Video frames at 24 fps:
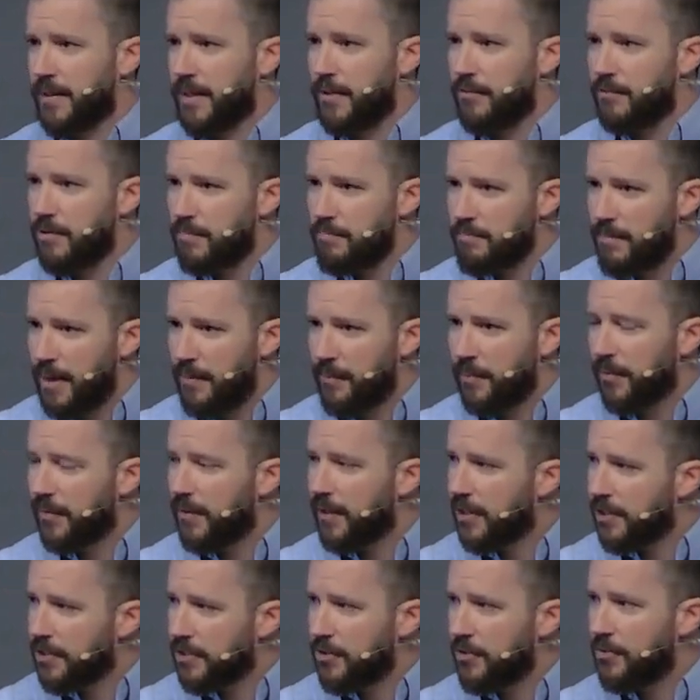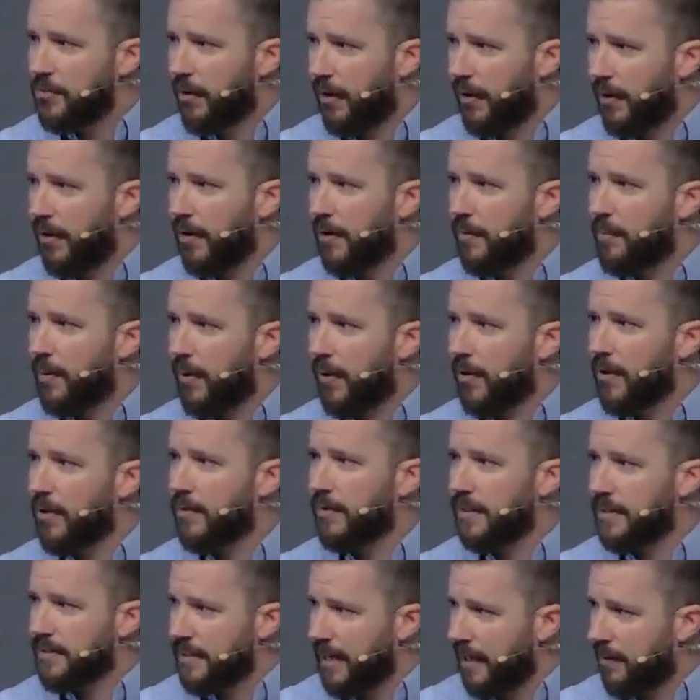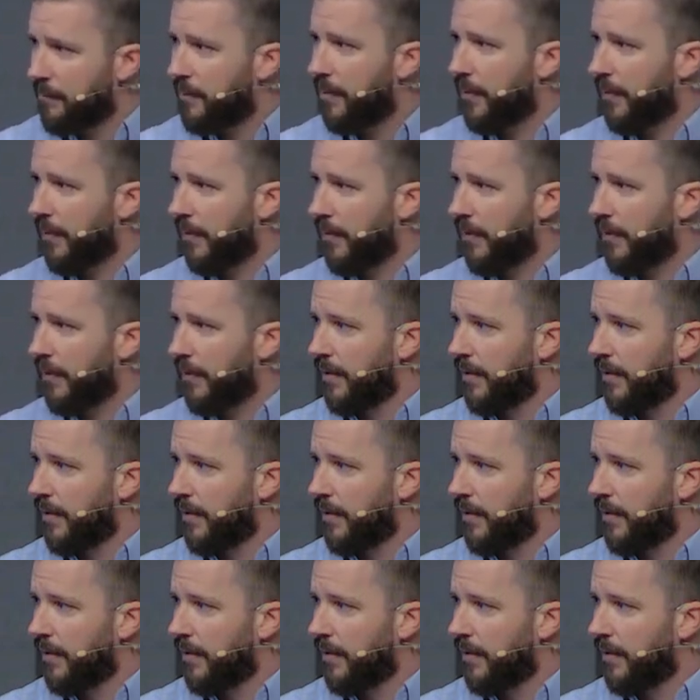Remember that you are part of a temple.